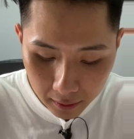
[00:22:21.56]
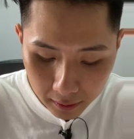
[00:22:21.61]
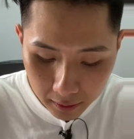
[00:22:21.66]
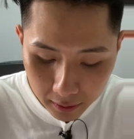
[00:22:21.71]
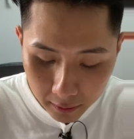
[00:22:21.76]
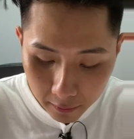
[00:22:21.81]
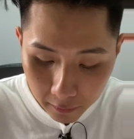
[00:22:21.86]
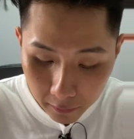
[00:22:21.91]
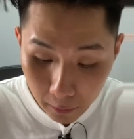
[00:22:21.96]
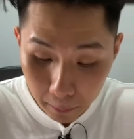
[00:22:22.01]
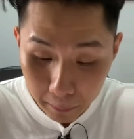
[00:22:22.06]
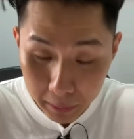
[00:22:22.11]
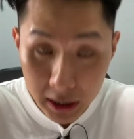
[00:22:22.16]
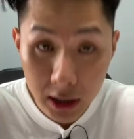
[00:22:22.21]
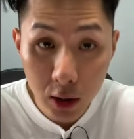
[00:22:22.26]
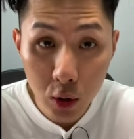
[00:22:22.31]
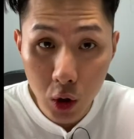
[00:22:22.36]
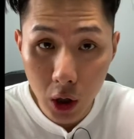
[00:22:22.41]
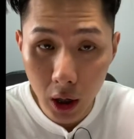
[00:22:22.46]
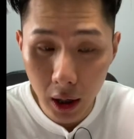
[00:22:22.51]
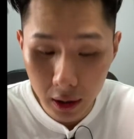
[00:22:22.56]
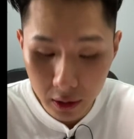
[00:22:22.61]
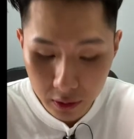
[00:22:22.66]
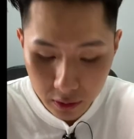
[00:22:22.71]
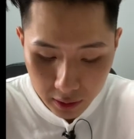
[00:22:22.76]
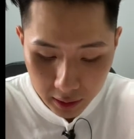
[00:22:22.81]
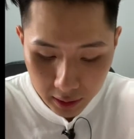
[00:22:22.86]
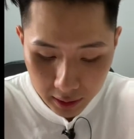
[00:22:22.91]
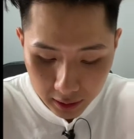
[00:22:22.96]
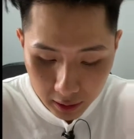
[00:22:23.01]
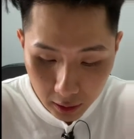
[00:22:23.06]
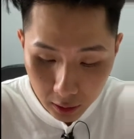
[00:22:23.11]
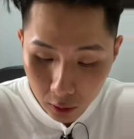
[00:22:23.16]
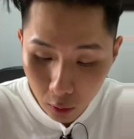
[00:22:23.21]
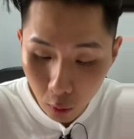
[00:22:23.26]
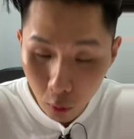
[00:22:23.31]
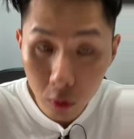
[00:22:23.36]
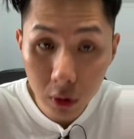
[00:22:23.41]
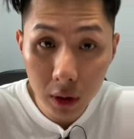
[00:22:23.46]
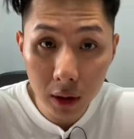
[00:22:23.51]
for PGH, the
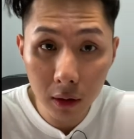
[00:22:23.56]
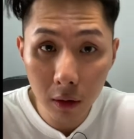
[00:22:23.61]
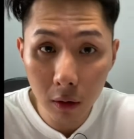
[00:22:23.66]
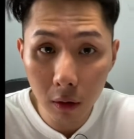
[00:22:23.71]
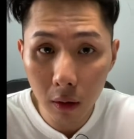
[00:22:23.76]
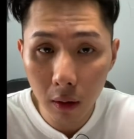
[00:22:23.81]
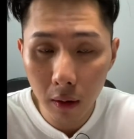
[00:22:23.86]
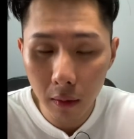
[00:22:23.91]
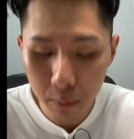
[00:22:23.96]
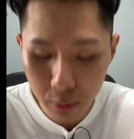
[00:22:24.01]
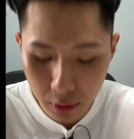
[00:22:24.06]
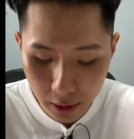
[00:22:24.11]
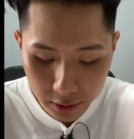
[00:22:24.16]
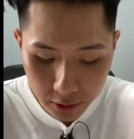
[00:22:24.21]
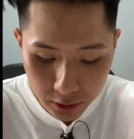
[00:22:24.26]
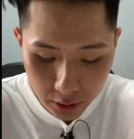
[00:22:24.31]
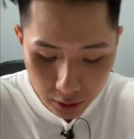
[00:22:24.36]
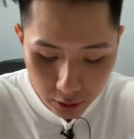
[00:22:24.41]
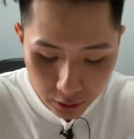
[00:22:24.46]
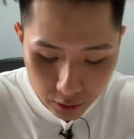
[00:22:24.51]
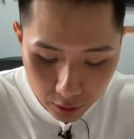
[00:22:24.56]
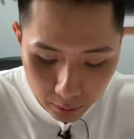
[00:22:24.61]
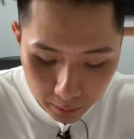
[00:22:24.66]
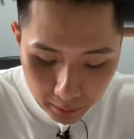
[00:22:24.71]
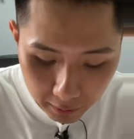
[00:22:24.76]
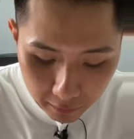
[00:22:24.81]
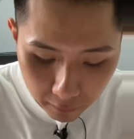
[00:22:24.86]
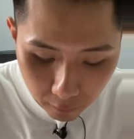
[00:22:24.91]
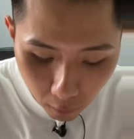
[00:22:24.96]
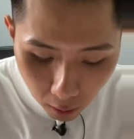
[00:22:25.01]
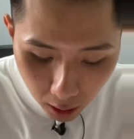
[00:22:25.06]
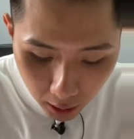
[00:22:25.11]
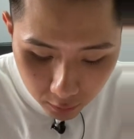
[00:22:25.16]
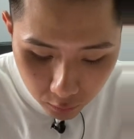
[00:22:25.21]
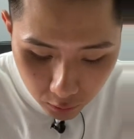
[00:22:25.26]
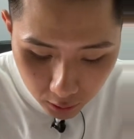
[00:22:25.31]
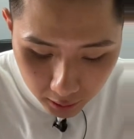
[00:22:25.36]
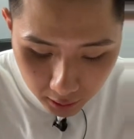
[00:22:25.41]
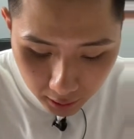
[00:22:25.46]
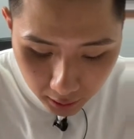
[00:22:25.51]
total pressure should be
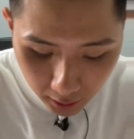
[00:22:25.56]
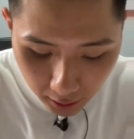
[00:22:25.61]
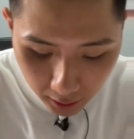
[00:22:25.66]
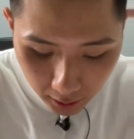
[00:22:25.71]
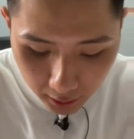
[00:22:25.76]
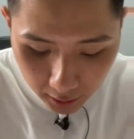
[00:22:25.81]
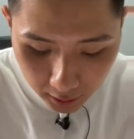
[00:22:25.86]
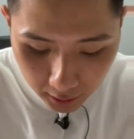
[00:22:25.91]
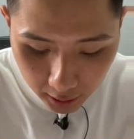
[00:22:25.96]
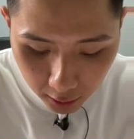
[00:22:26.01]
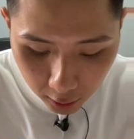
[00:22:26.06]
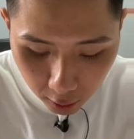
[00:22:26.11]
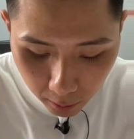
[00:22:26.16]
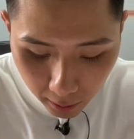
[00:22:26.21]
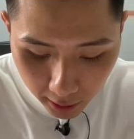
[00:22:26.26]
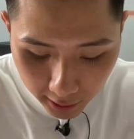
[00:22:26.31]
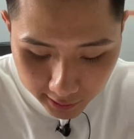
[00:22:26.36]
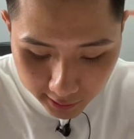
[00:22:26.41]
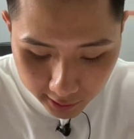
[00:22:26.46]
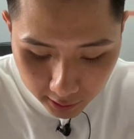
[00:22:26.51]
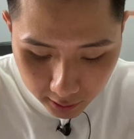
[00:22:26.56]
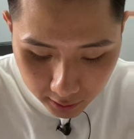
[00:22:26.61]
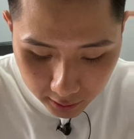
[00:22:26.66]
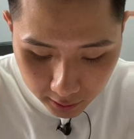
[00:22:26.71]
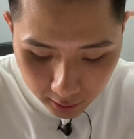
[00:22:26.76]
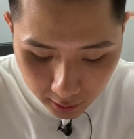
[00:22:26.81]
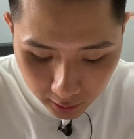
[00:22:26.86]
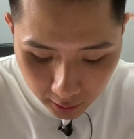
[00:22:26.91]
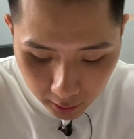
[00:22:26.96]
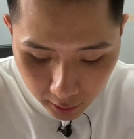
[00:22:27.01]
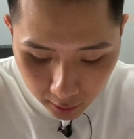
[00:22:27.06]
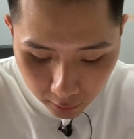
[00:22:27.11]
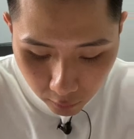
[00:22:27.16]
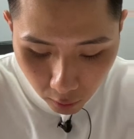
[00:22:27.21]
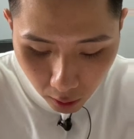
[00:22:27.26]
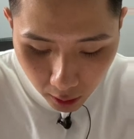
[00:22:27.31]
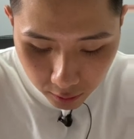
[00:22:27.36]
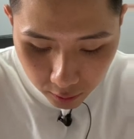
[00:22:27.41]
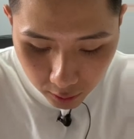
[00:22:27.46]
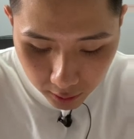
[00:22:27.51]
400 kilopascal,
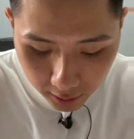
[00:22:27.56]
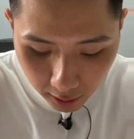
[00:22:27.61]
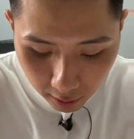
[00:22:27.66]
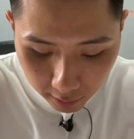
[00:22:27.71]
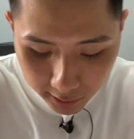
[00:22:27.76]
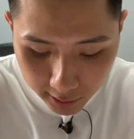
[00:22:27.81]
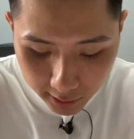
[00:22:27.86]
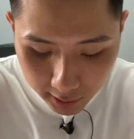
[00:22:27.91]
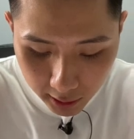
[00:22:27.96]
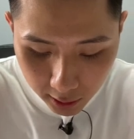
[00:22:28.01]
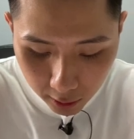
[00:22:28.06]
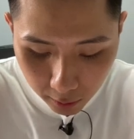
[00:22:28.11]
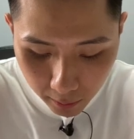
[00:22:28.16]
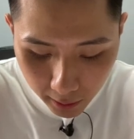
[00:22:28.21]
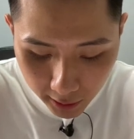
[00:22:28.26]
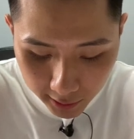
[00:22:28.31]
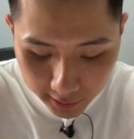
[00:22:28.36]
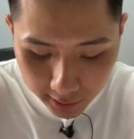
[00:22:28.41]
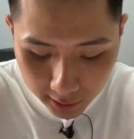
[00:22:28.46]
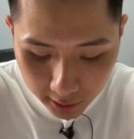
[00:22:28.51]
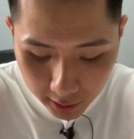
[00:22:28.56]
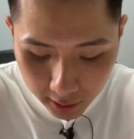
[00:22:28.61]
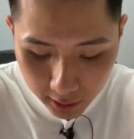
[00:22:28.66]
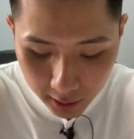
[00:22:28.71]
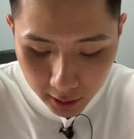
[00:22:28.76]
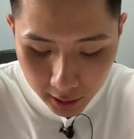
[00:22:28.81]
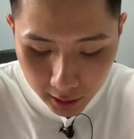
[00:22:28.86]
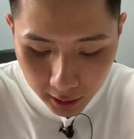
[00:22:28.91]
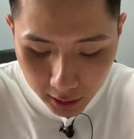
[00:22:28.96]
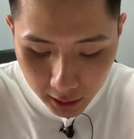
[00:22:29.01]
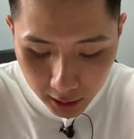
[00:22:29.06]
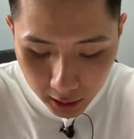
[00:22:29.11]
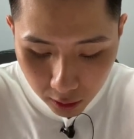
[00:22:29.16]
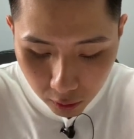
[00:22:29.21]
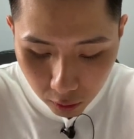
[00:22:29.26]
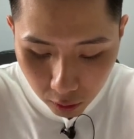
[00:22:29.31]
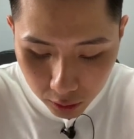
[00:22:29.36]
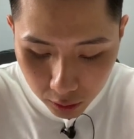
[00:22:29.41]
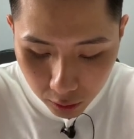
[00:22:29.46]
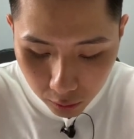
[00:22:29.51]
400,000 kilopascal,
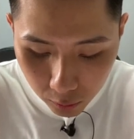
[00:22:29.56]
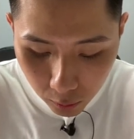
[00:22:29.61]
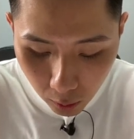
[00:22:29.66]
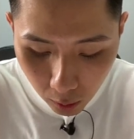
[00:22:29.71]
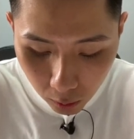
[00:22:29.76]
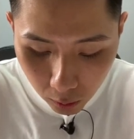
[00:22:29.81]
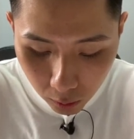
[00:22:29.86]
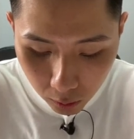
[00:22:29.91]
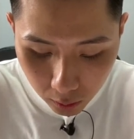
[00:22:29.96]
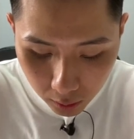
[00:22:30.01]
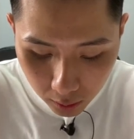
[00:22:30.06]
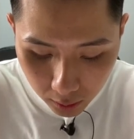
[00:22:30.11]
equal to rho